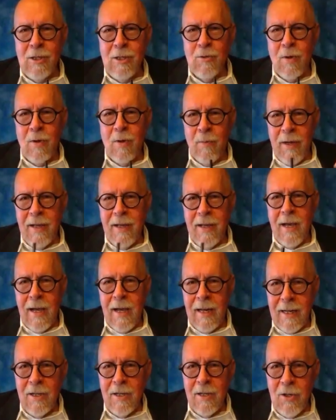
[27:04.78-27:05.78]
when we
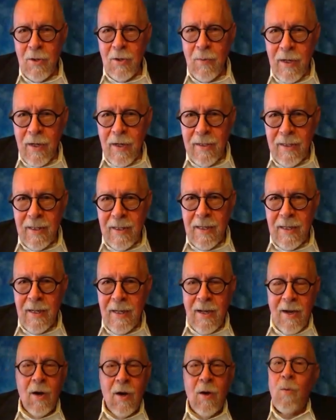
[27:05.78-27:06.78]
got into it,
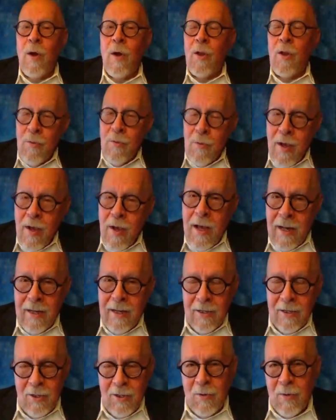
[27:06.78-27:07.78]
or when you got
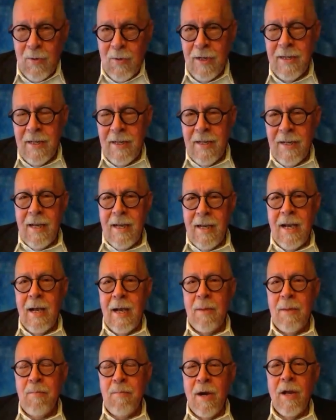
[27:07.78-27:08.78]
into it,
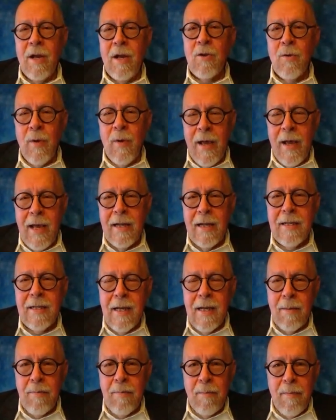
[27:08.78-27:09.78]
but you end
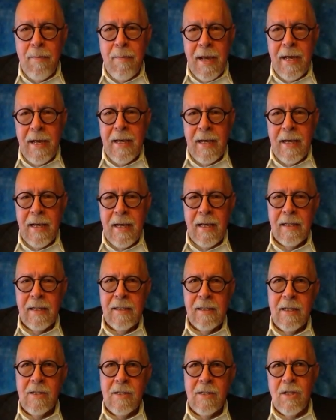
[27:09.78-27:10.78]
up making
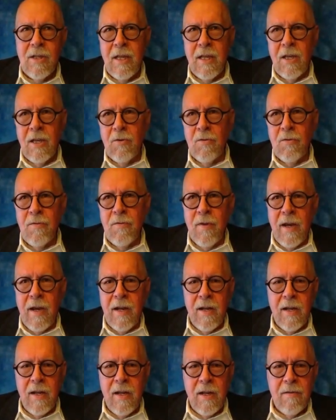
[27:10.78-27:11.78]
these
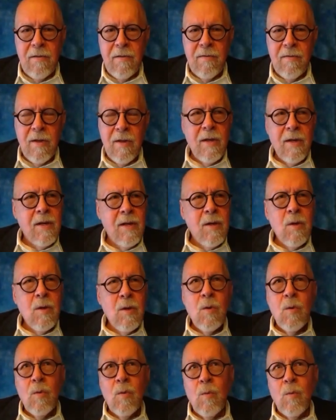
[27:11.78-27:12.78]
innovative,
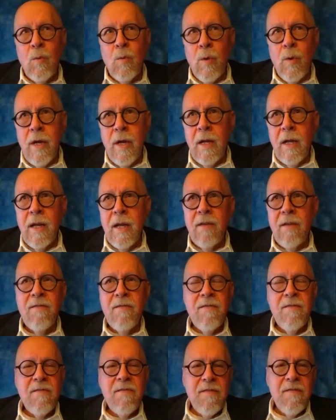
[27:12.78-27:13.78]
really
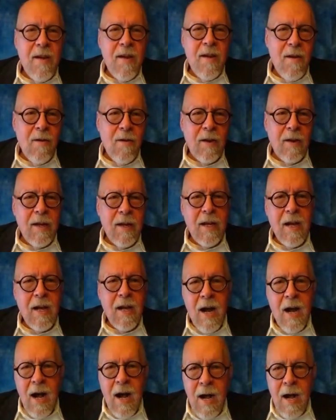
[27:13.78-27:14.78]
fairly
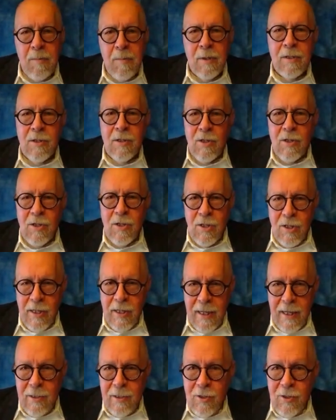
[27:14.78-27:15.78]
common
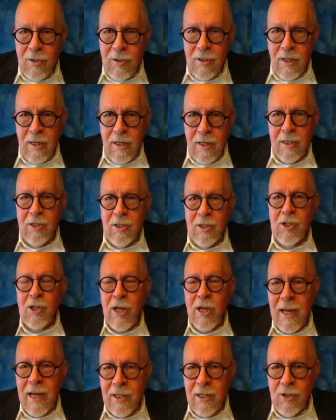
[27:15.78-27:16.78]
sense
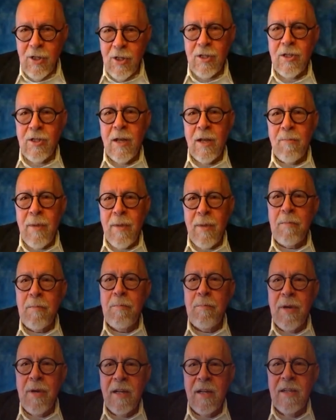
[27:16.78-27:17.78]
changes that make big